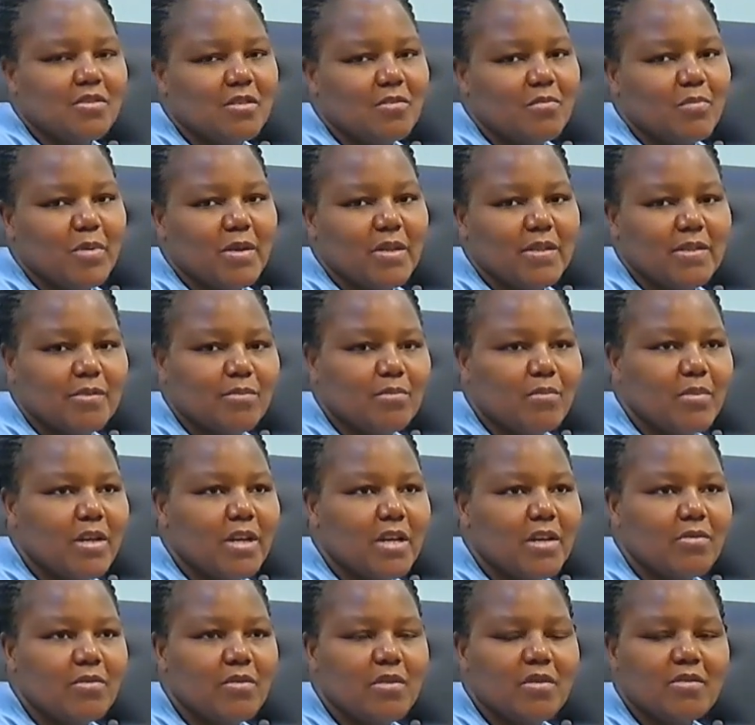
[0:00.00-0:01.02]
don't pass
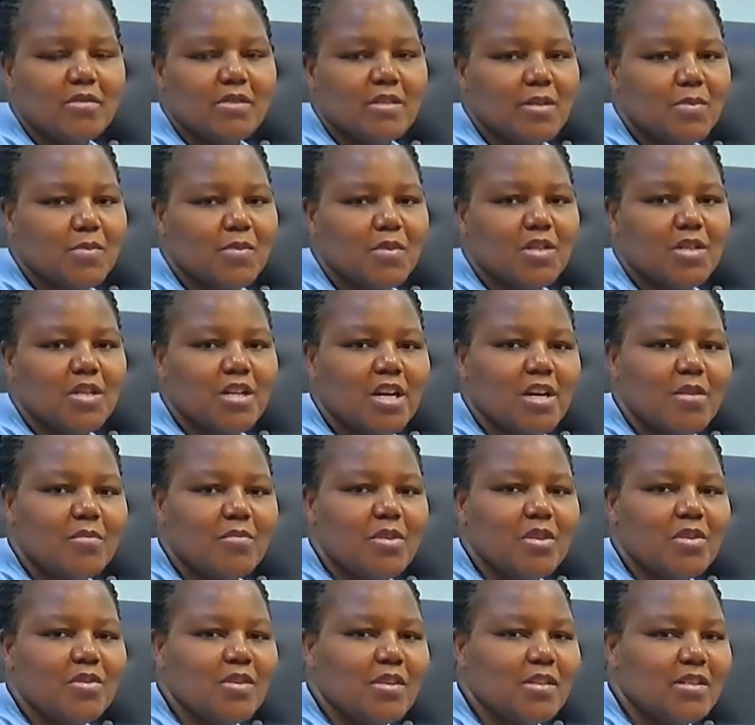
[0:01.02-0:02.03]
by without
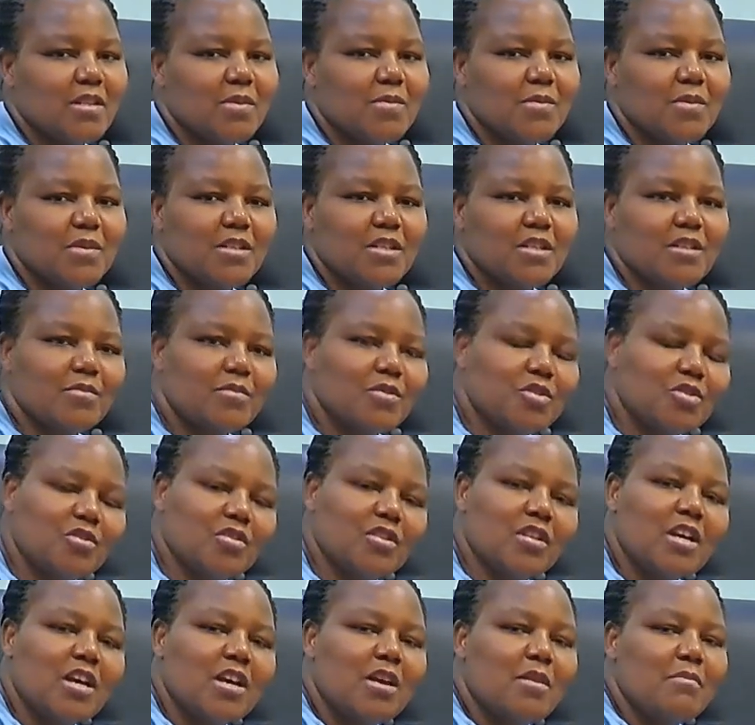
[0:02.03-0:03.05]
subscribing. Your
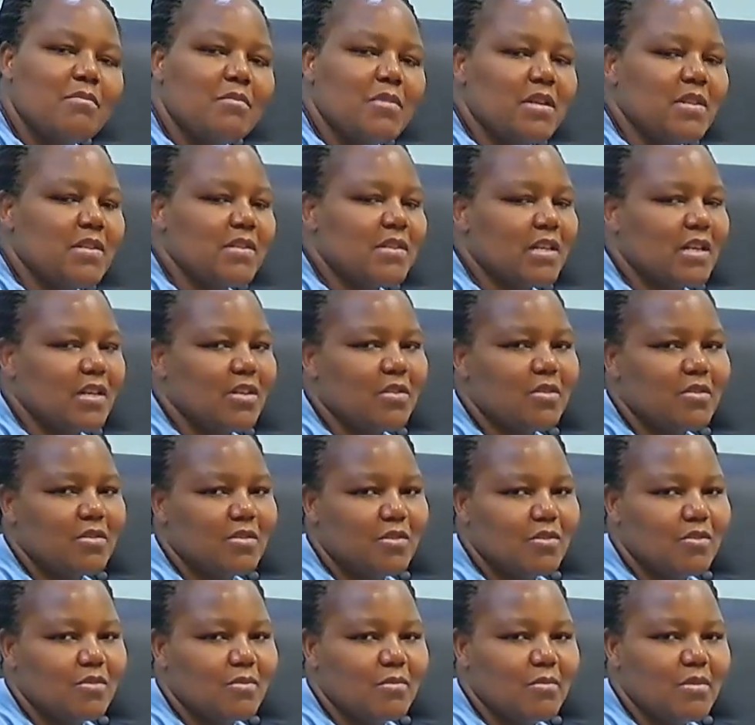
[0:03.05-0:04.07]
subscription means a
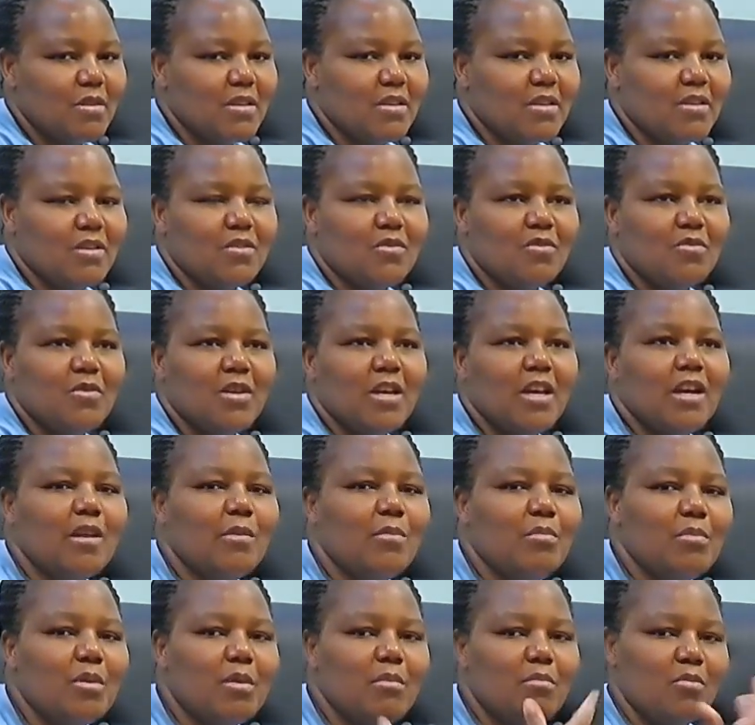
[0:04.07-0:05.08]
lot to me. You
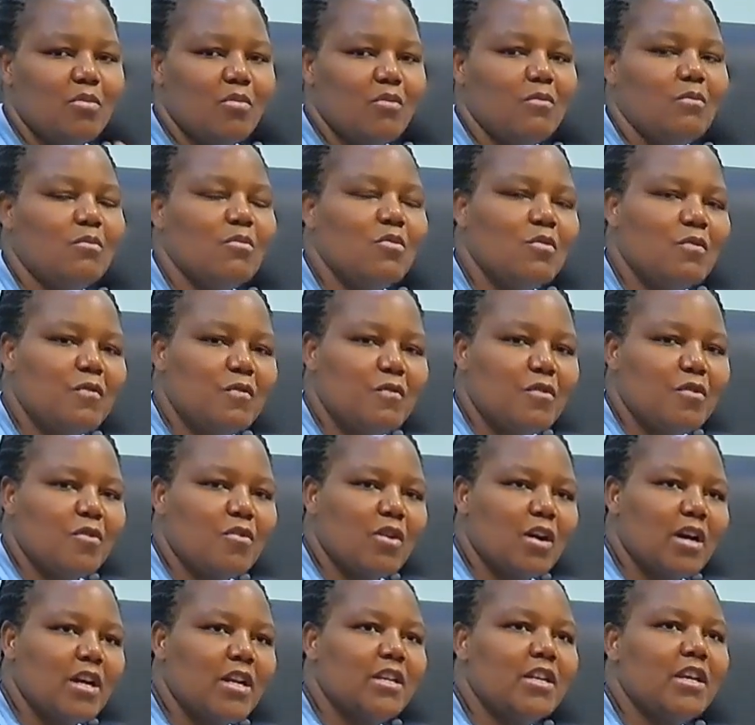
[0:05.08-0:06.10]
help me move
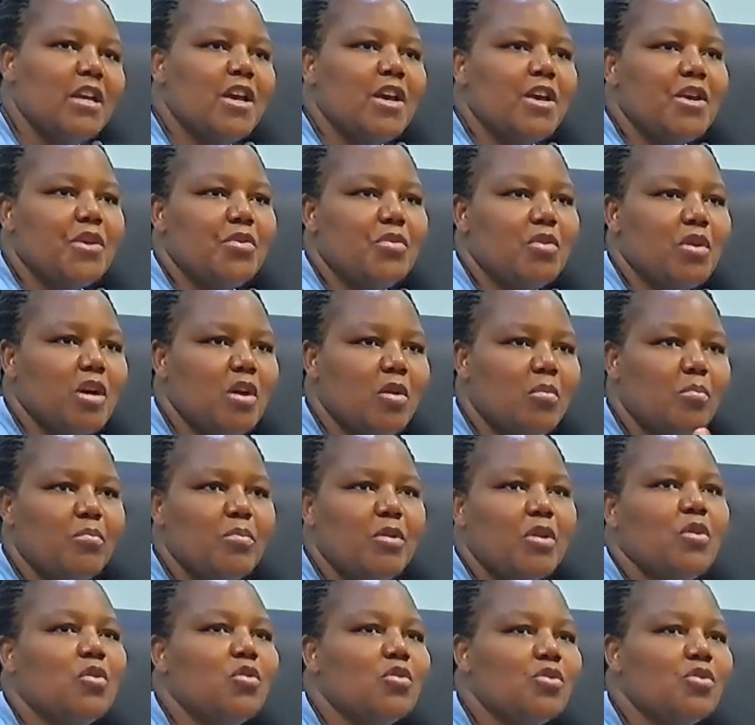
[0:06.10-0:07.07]
forward. You help me